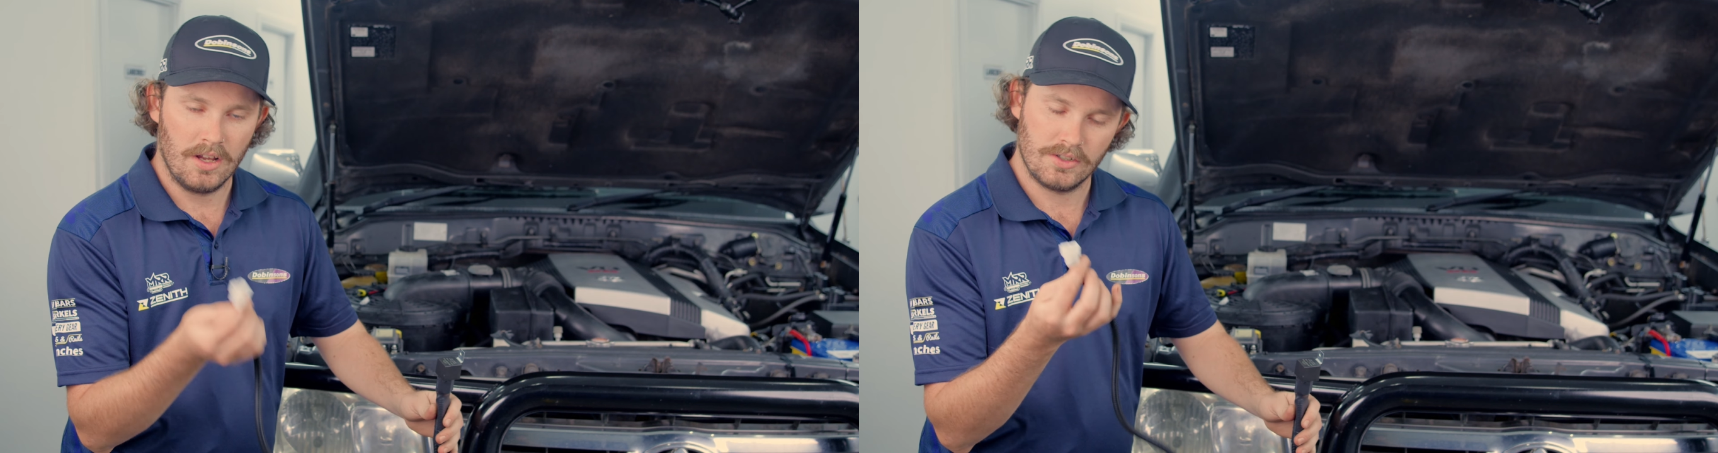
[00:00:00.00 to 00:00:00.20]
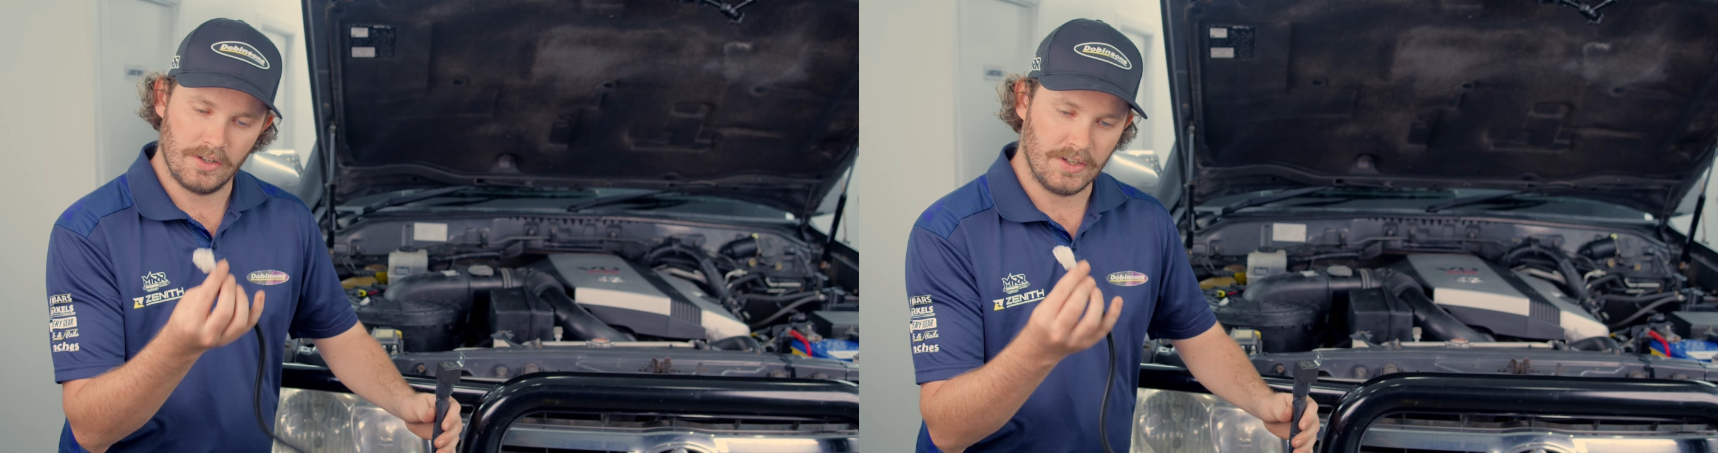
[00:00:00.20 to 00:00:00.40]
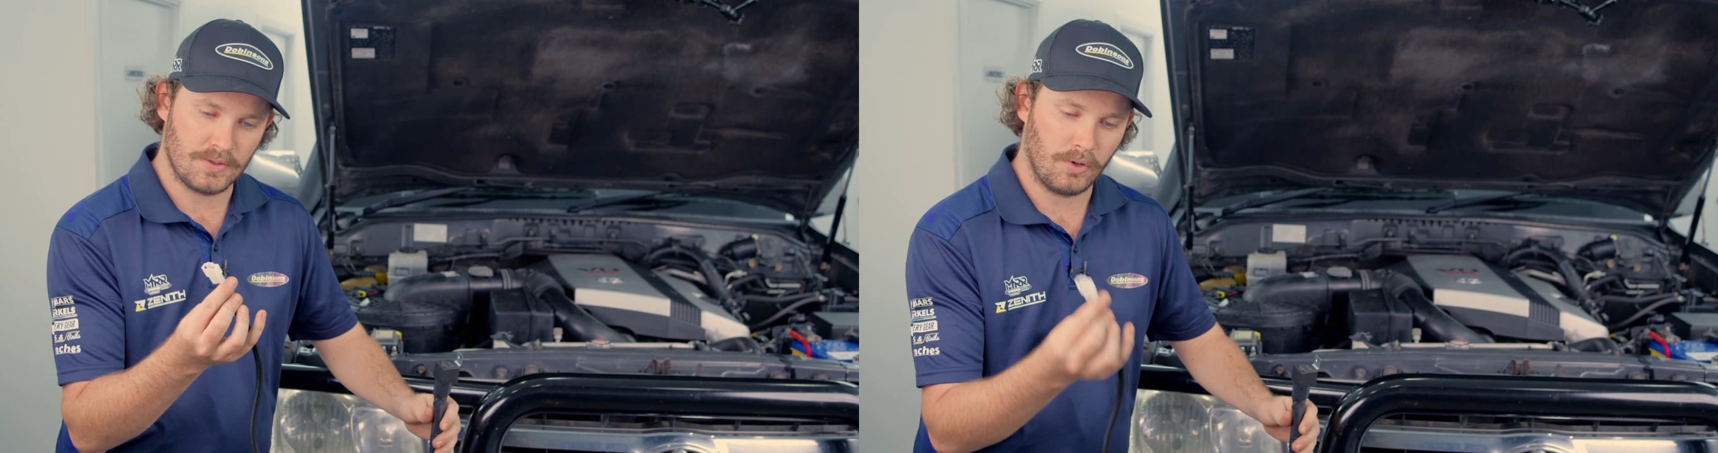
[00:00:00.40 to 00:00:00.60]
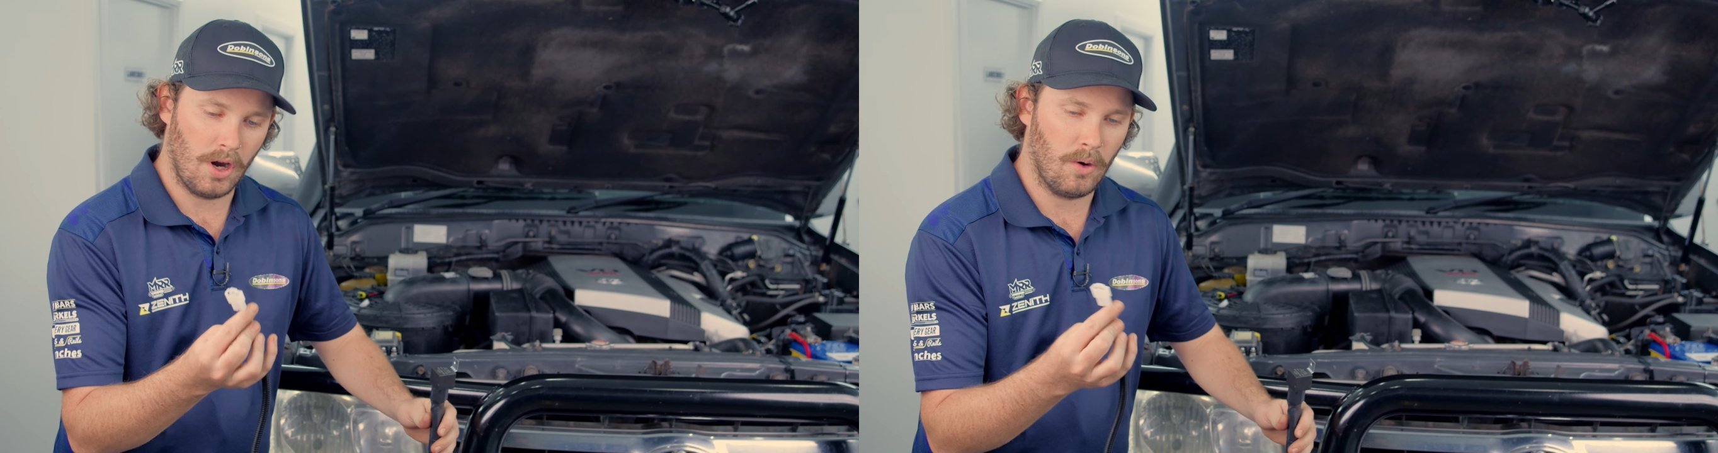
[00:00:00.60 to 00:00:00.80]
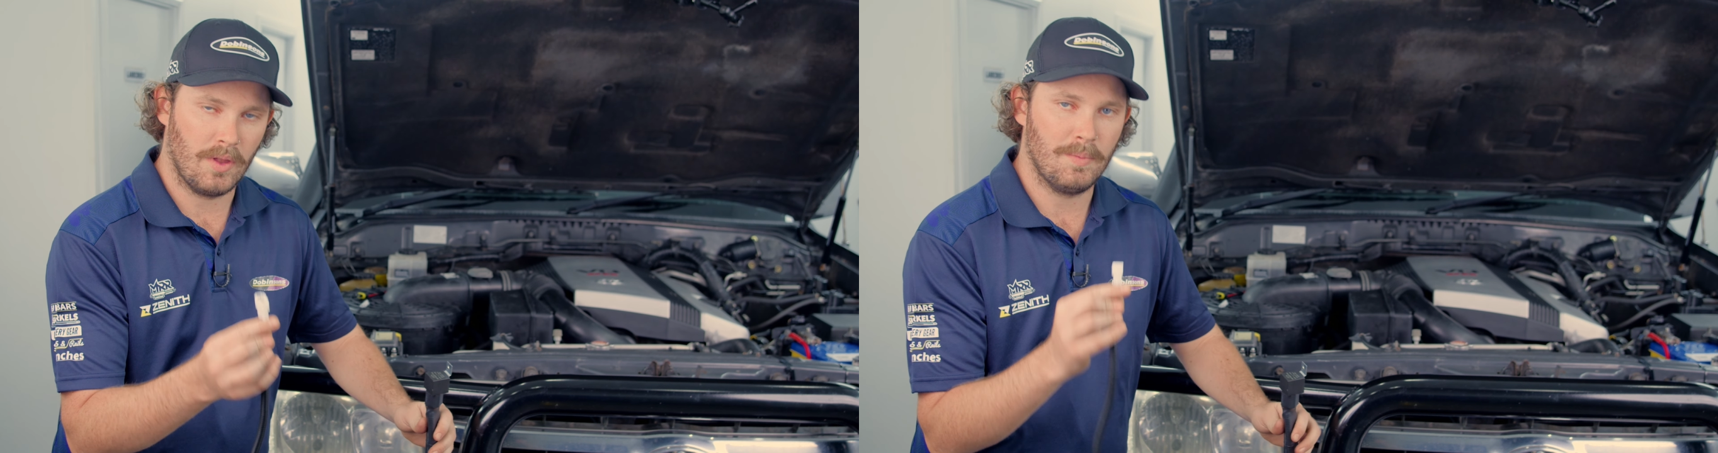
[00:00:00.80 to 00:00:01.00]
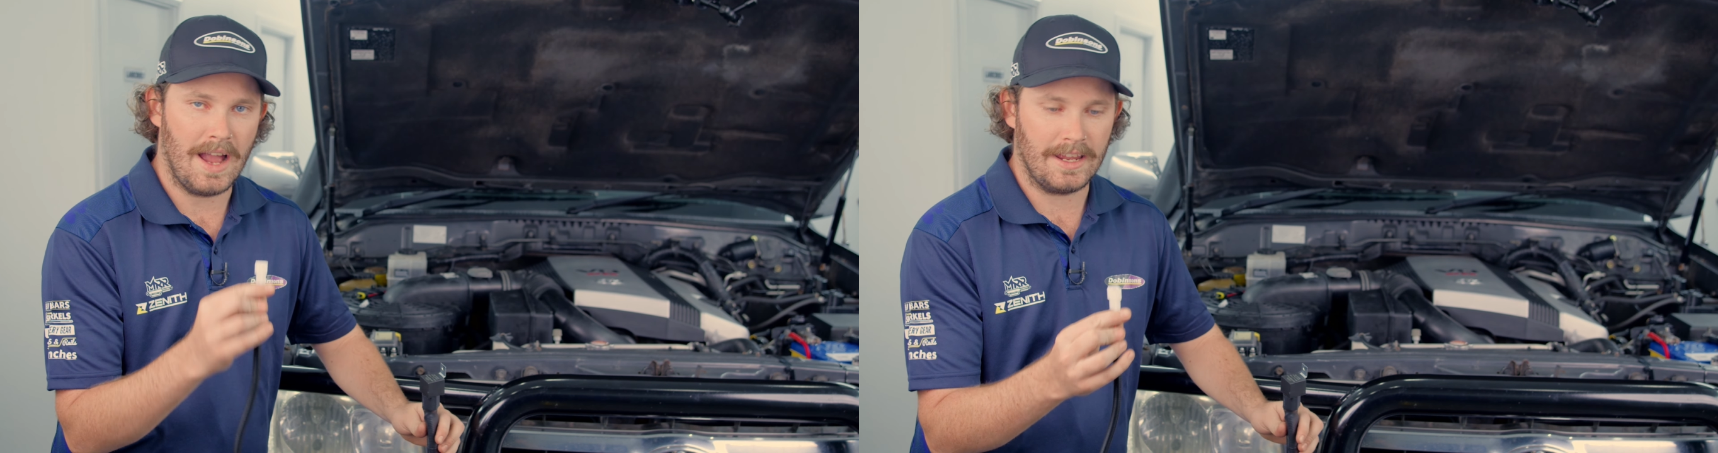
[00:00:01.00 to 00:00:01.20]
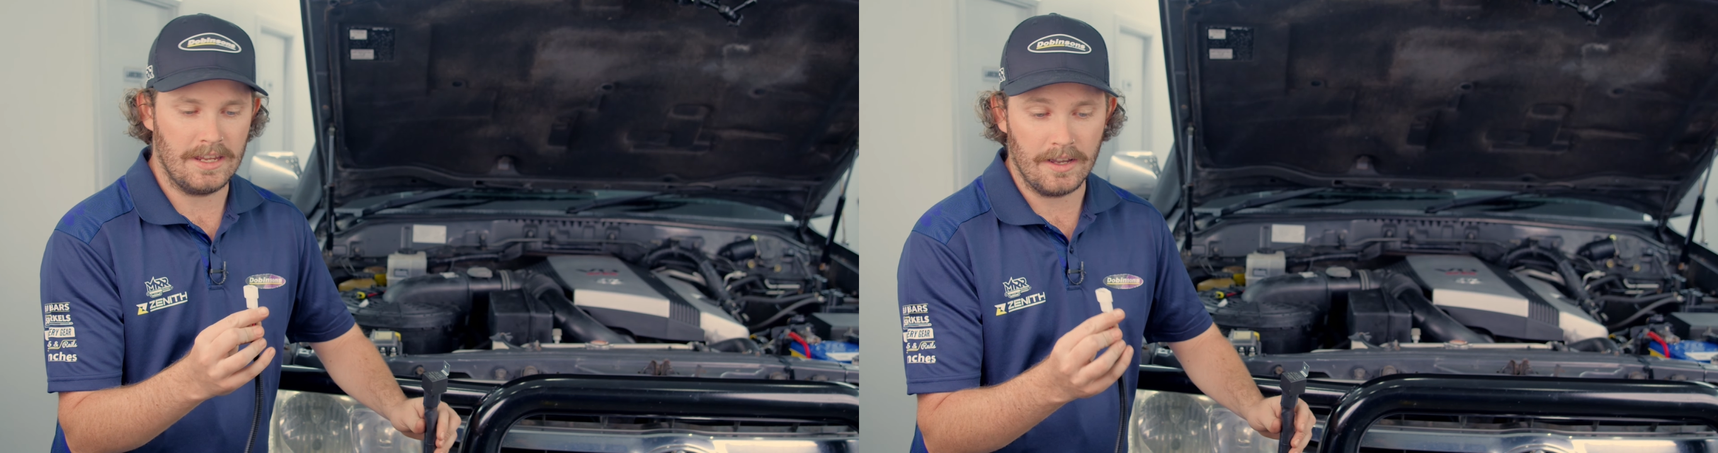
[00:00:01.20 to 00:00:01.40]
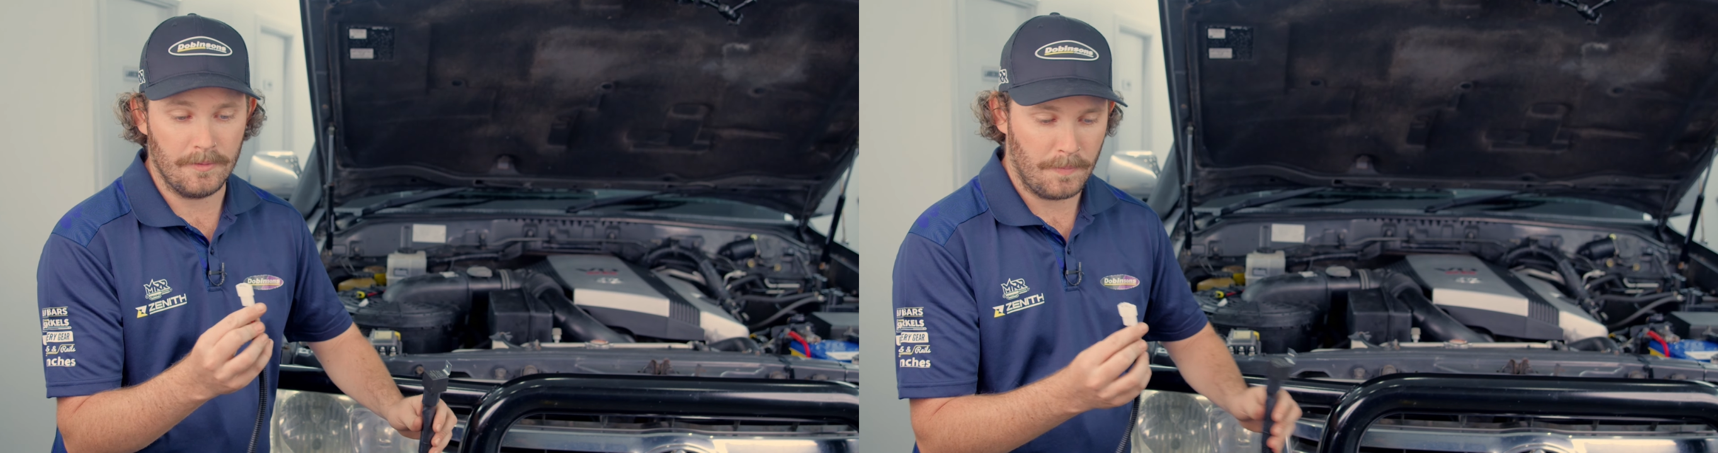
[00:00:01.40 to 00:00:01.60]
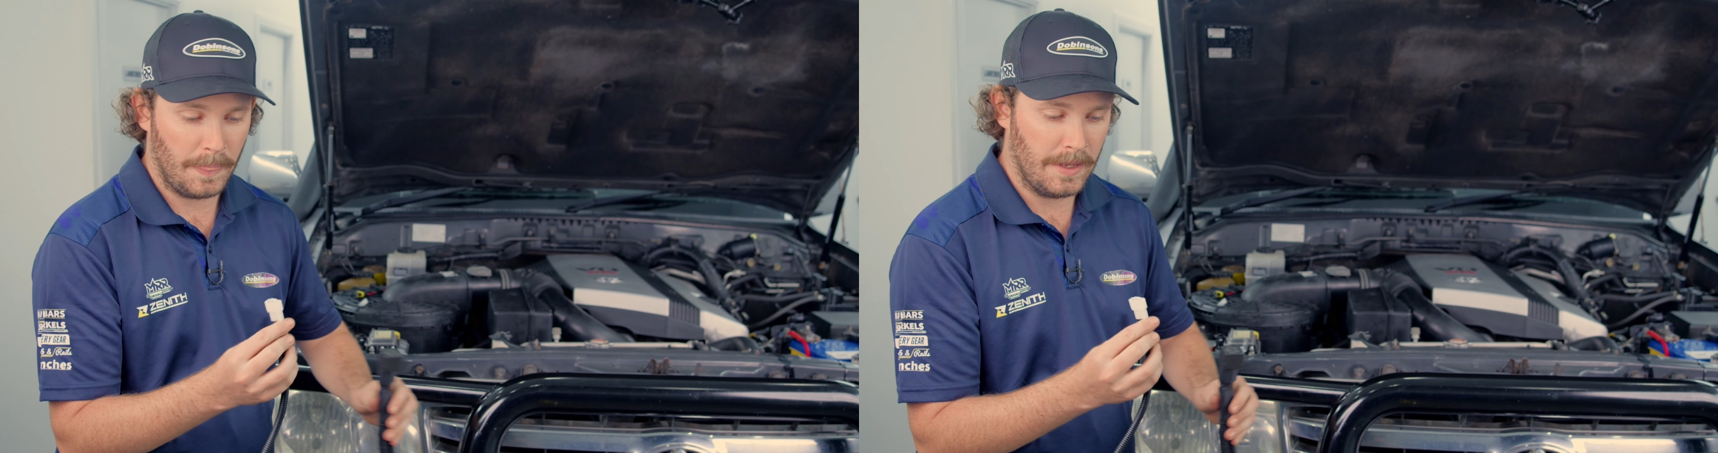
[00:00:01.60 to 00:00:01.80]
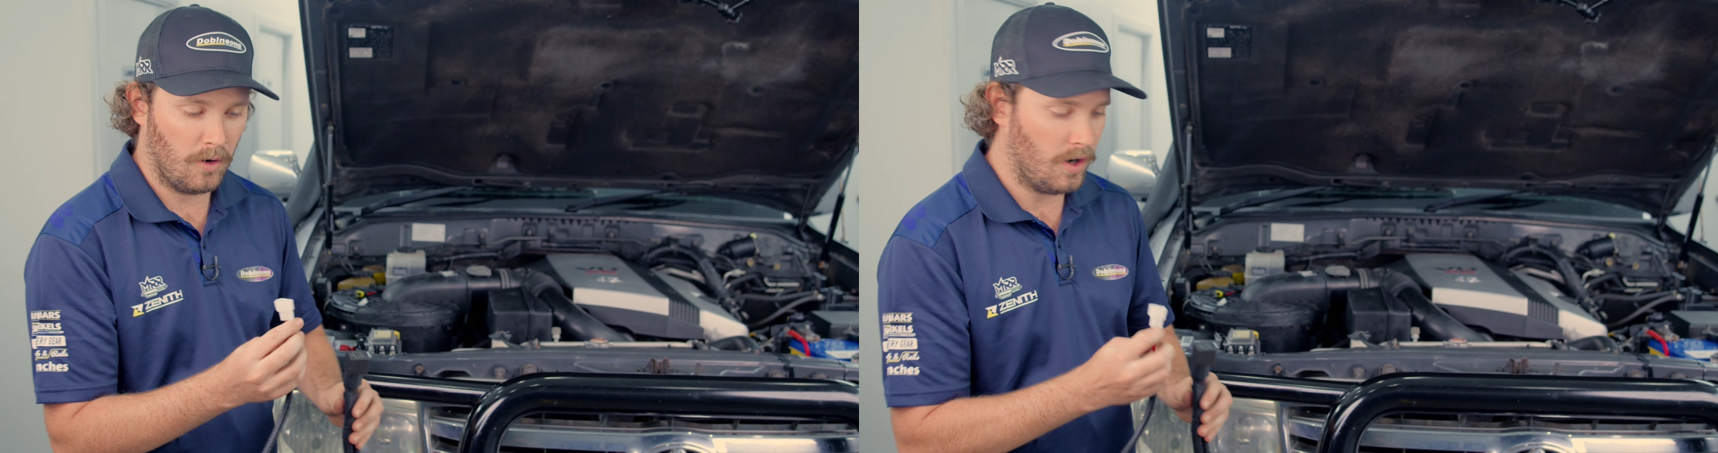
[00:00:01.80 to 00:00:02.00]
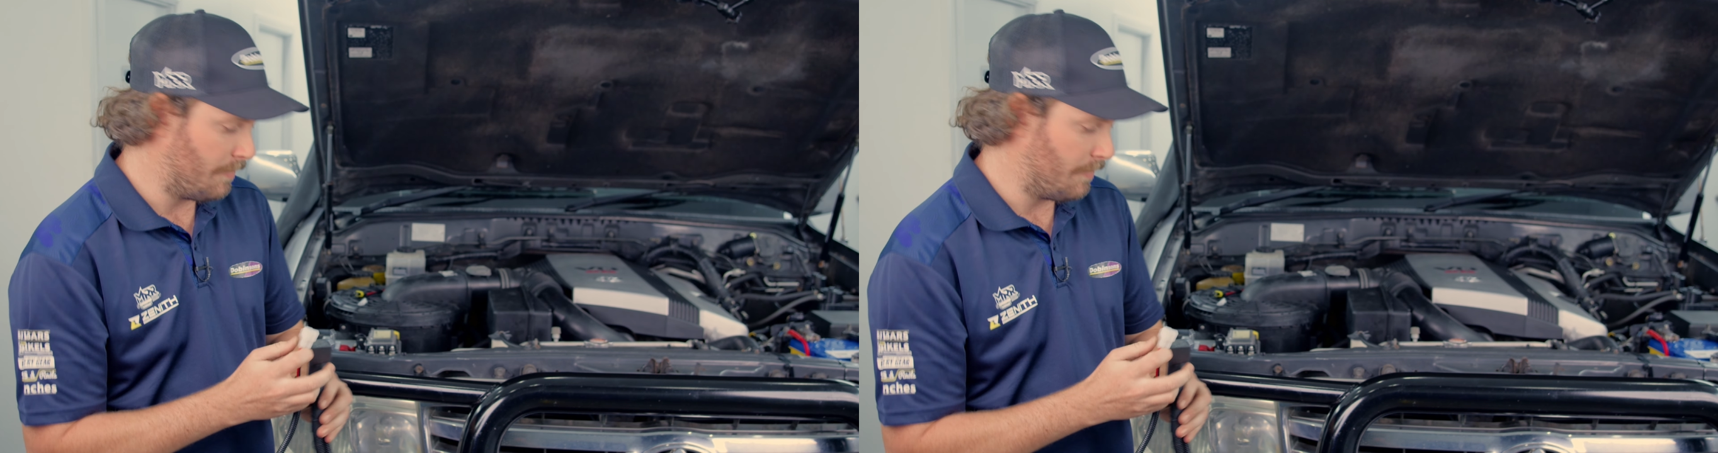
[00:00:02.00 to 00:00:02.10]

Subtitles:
So this will go on the back of your high